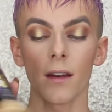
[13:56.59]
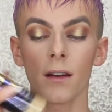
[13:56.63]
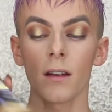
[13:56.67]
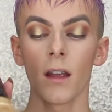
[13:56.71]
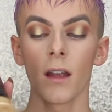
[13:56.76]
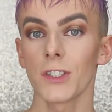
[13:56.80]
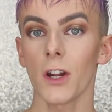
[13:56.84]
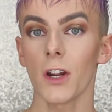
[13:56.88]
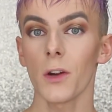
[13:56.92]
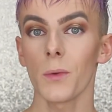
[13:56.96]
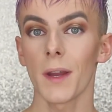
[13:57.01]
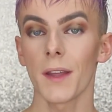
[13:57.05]
To
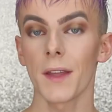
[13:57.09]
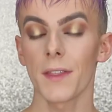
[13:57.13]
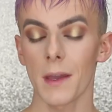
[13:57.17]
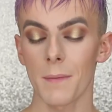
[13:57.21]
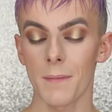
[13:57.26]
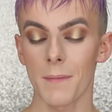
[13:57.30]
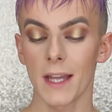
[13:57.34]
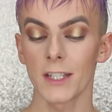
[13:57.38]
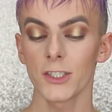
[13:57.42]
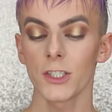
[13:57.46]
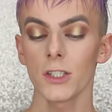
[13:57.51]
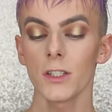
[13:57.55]
start with,
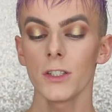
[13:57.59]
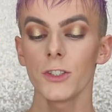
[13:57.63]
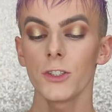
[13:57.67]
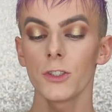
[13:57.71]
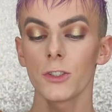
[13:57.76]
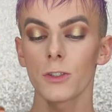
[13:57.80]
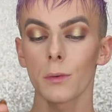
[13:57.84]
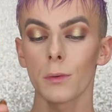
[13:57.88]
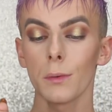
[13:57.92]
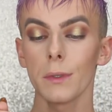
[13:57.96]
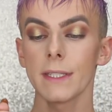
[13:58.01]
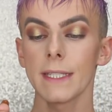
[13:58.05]
I'm actually
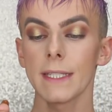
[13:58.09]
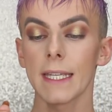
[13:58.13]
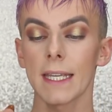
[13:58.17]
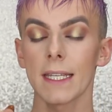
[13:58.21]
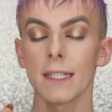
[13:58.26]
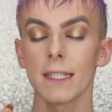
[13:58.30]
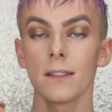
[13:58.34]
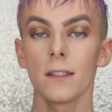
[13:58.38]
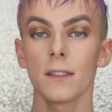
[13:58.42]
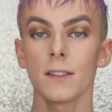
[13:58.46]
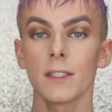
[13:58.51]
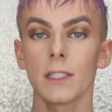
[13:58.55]
just going to take
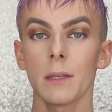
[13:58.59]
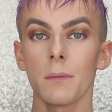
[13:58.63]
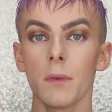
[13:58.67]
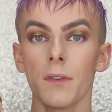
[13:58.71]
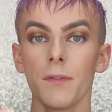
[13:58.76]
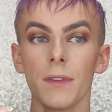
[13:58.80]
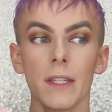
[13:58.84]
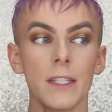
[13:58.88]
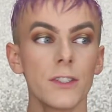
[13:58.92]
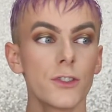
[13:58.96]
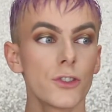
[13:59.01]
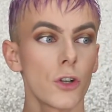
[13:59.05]
in some
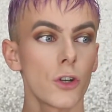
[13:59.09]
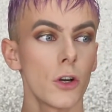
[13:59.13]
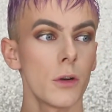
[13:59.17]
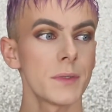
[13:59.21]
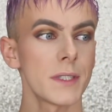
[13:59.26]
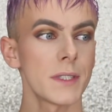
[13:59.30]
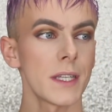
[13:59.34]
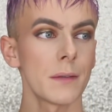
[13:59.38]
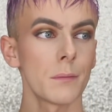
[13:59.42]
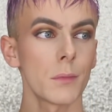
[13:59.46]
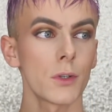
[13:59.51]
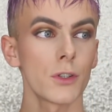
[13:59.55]
of these
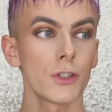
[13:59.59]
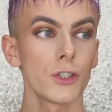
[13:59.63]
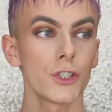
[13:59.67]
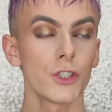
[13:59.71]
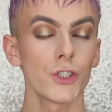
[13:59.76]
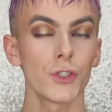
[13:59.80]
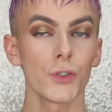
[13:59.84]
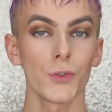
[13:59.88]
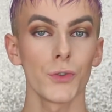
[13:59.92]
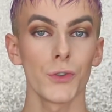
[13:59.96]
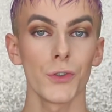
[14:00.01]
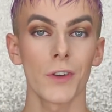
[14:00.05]
drops and I'm going to
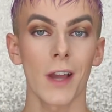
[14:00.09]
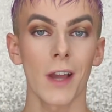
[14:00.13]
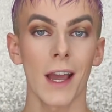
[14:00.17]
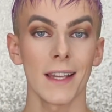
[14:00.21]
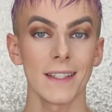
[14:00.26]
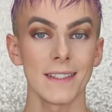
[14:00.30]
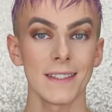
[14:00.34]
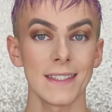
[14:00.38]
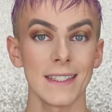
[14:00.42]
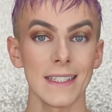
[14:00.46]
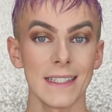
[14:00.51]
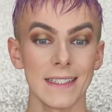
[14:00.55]
show you
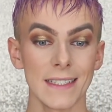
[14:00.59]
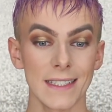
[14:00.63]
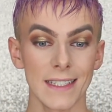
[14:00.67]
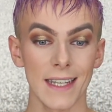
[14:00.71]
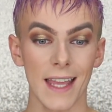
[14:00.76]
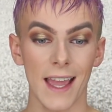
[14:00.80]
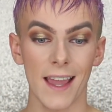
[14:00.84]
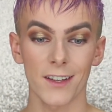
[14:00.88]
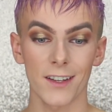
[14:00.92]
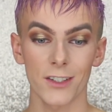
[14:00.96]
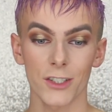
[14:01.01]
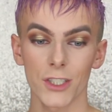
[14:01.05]
guys these in
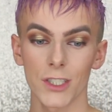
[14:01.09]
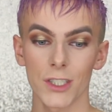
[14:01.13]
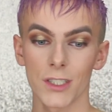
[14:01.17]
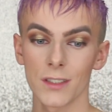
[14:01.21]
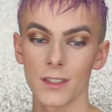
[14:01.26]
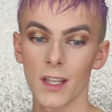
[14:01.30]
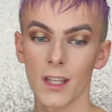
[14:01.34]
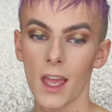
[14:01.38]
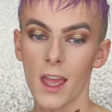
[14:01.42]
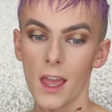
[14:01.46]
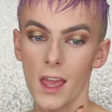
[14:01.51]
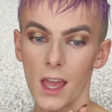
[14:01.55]

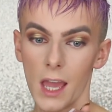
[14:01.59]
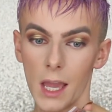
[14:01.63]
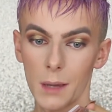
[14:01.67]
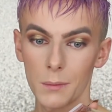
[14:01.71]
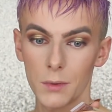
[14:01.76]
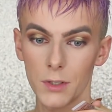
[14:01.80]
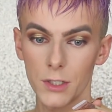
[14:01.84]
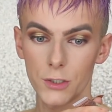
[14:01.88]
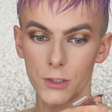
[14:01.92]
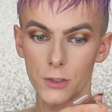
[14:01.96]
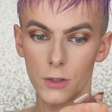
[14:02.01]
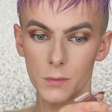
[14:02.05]
action. I'm
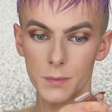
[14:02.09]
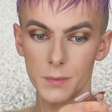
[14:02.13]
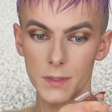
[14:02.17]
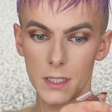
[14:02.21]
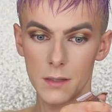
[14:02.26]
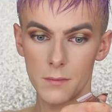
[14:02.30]
going to drop